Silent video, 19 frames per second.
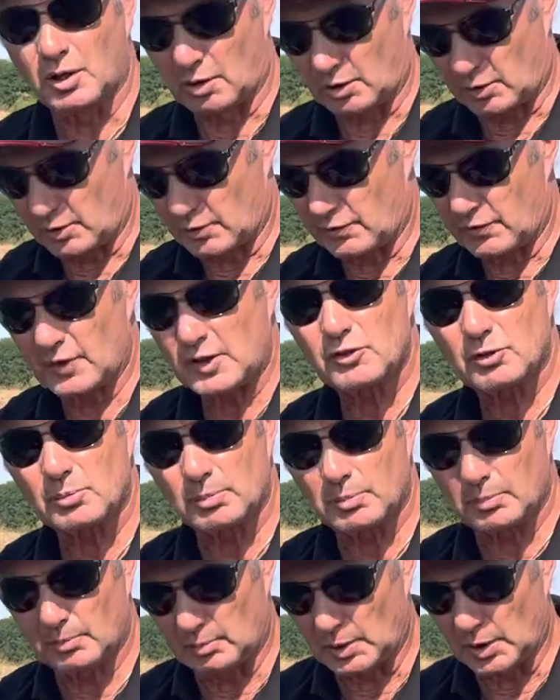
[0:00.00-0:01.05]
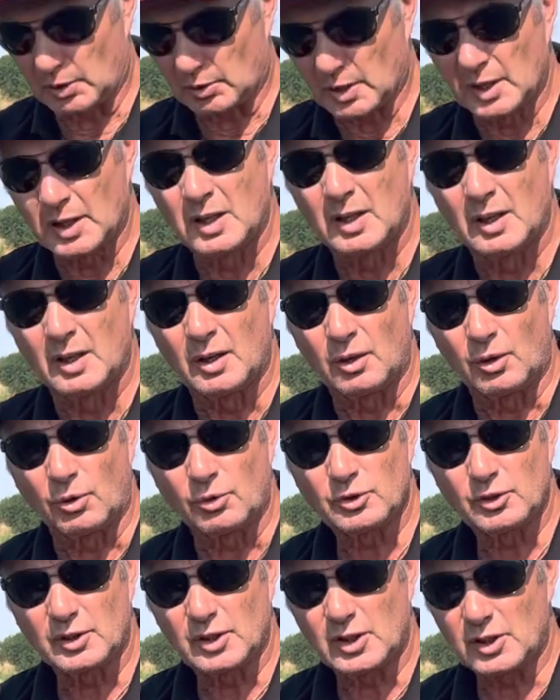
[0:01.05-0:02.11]
or a freezer block
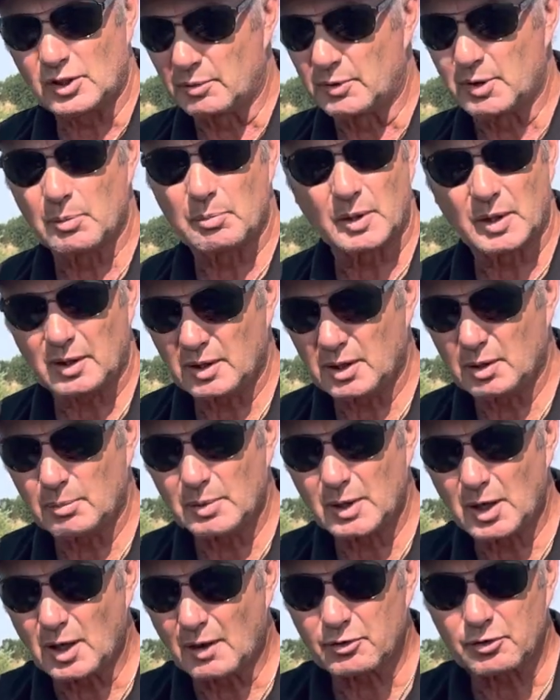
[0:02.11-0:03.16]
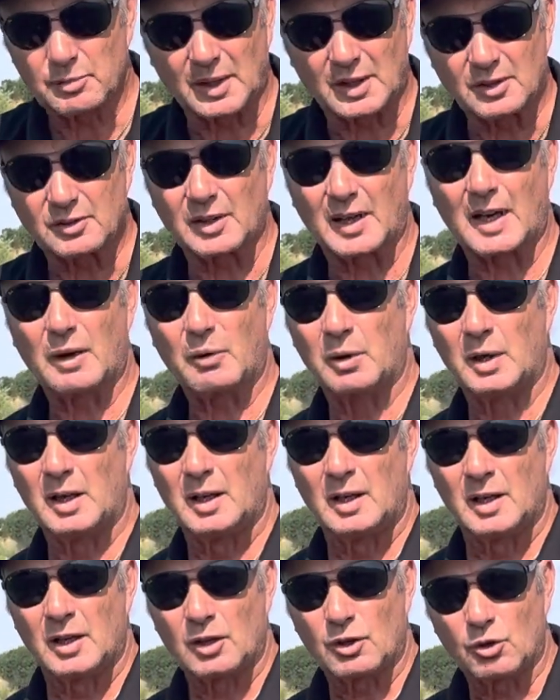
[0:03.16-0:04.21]
underneath, and you'll be gobsmacked how
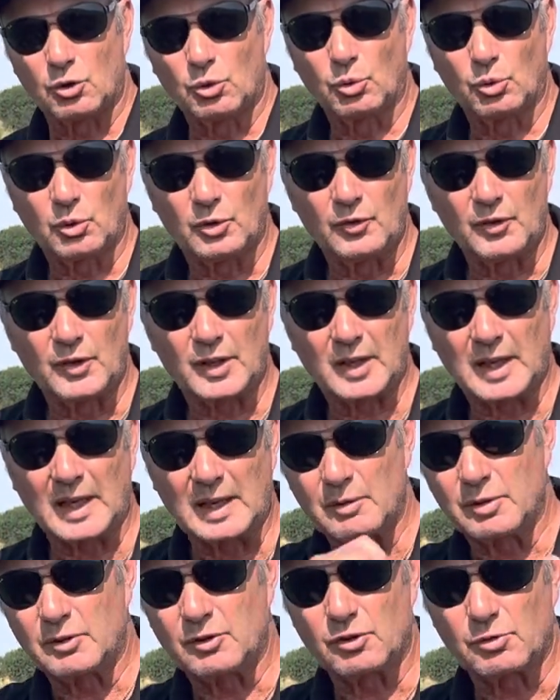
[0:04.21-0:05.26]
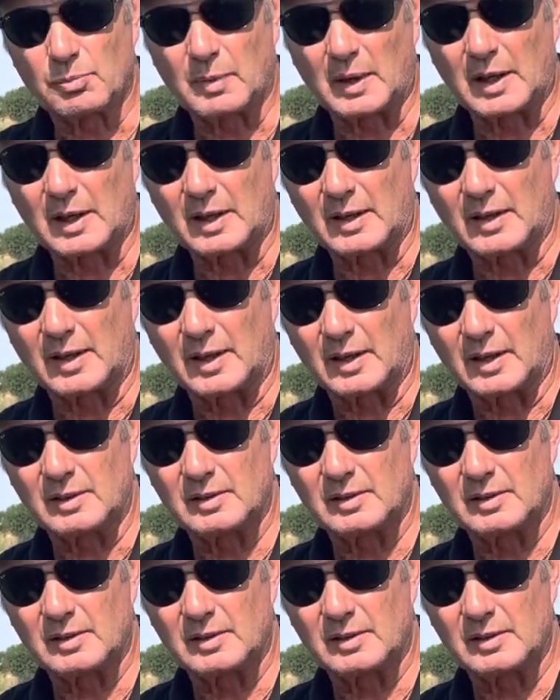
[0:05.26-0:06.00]
cool they kept just by like that.